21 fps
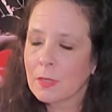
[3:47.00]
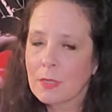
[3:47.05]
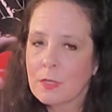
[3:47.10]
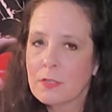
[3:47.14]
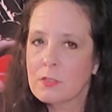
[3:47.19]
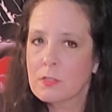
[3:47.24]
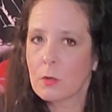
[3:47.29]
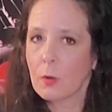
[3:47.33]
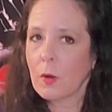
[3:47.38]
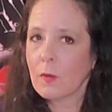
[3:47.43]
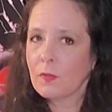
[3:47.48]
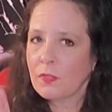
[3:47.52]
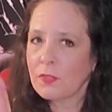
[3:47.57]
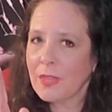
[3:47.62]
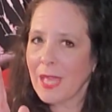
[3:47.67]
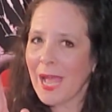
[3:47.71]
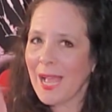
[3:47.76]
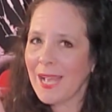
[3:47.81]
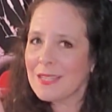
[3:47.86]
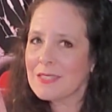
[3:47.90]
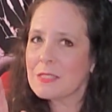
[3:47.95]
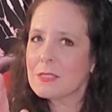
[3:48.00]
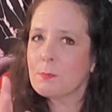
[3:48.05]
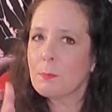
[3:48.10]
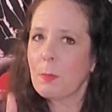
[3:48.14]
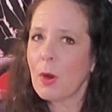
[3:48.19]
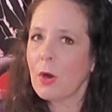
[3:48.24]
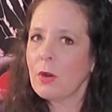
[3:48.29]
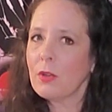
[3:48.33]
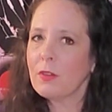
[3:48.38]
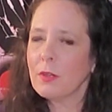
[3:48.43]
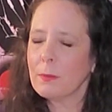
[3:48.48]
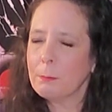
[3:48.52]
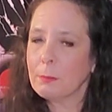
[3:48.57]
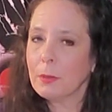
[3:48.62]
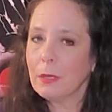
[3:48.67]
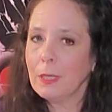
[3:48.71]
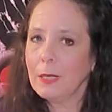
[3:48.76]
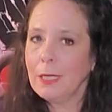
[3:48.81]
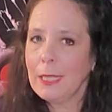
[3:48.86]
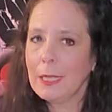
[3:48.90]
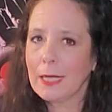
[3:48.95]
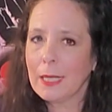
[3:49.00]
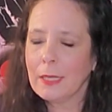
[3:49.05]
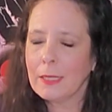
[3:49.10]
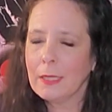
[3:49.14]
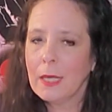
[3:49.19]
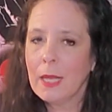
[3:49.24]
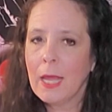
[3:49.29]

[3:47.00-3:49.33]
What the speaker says: So that's part of the plan.